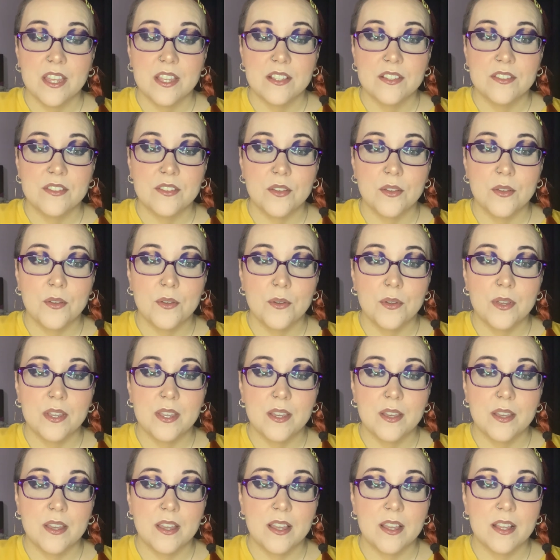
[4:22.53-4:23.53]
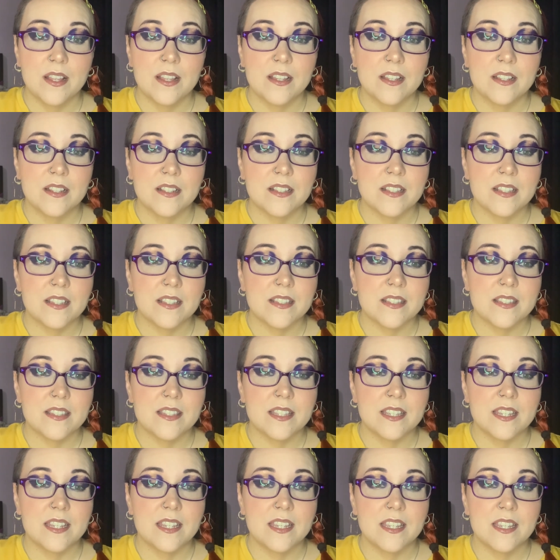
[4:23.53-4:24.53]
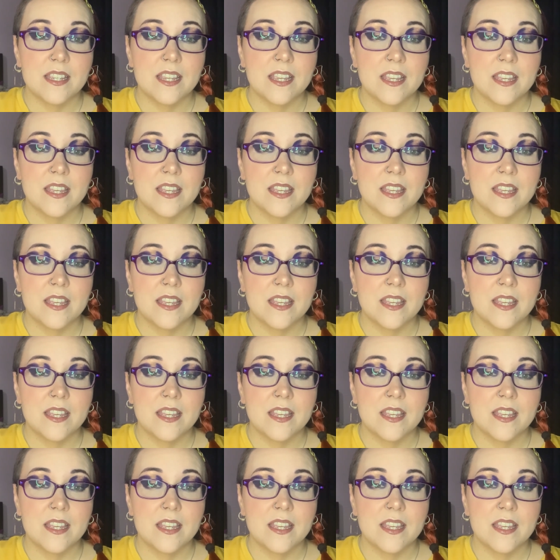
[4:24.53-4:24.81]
So let's see.